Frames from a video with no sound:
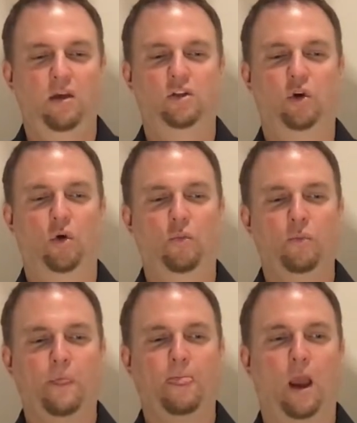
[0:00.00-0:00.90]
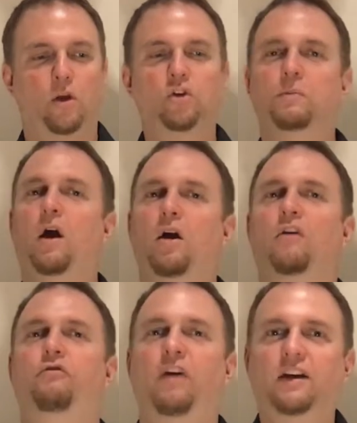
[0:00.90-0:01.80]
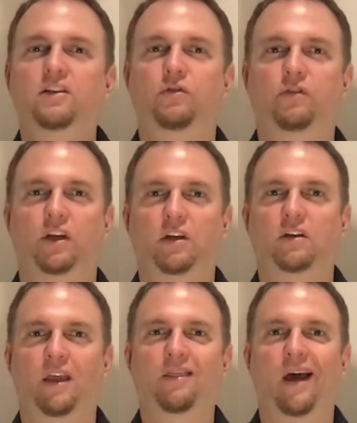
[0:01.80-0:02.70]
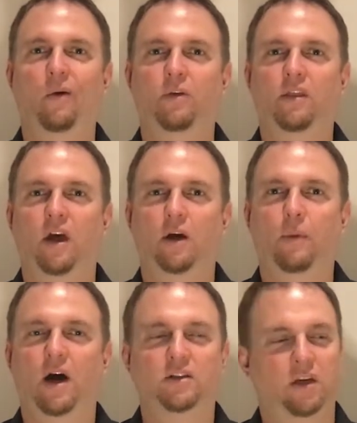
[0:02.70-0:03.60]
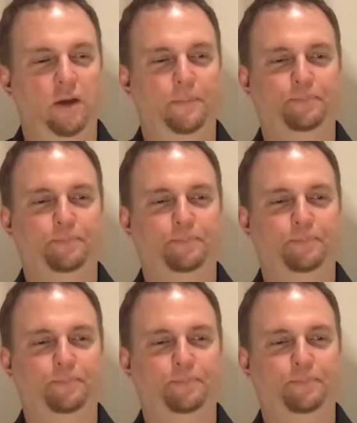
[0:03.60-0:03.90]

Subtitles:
So I use my heart effectively in that capacity.